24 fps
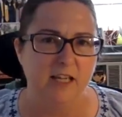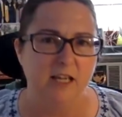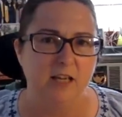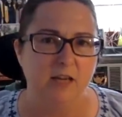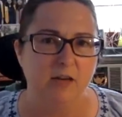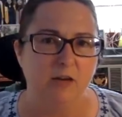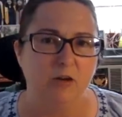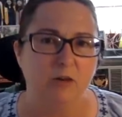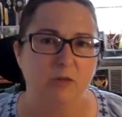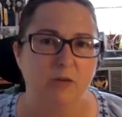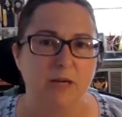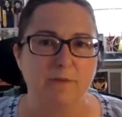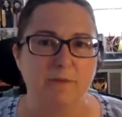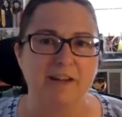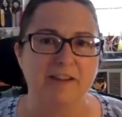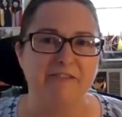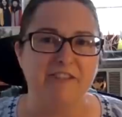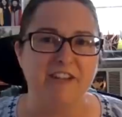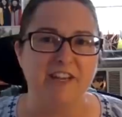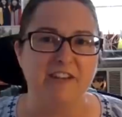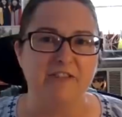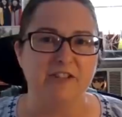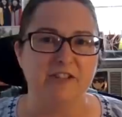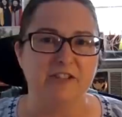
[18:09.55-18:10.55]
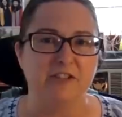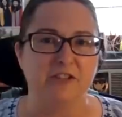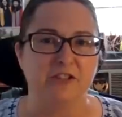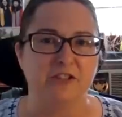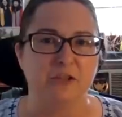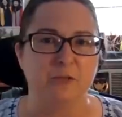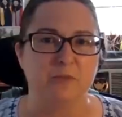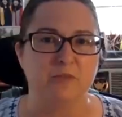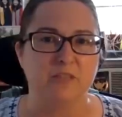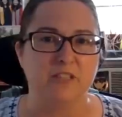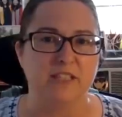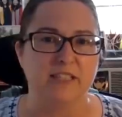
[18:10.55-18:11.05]
Or one of my favorite
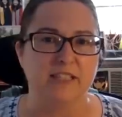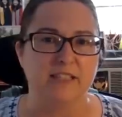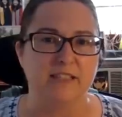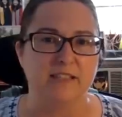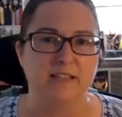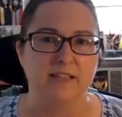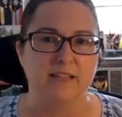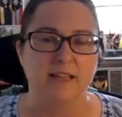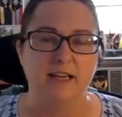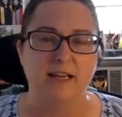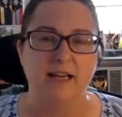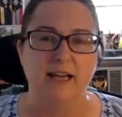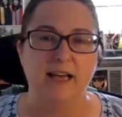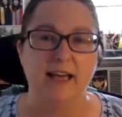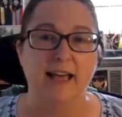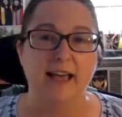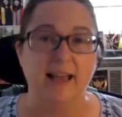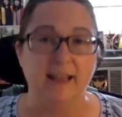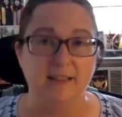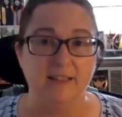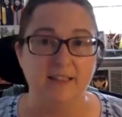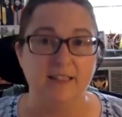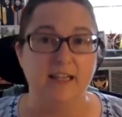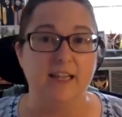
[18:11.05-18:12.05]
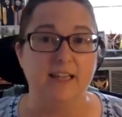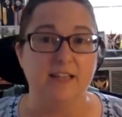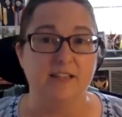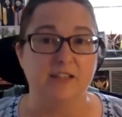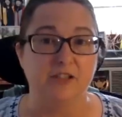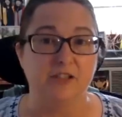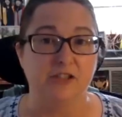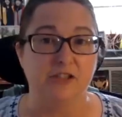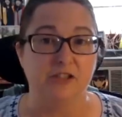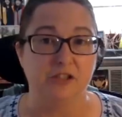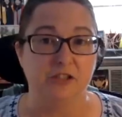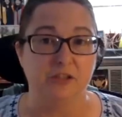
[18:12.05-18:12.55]
tombs is a
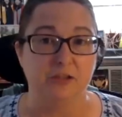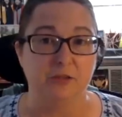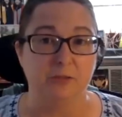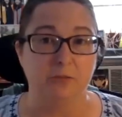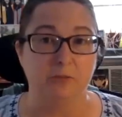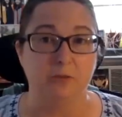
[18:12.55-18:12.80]
Hellenized Jew,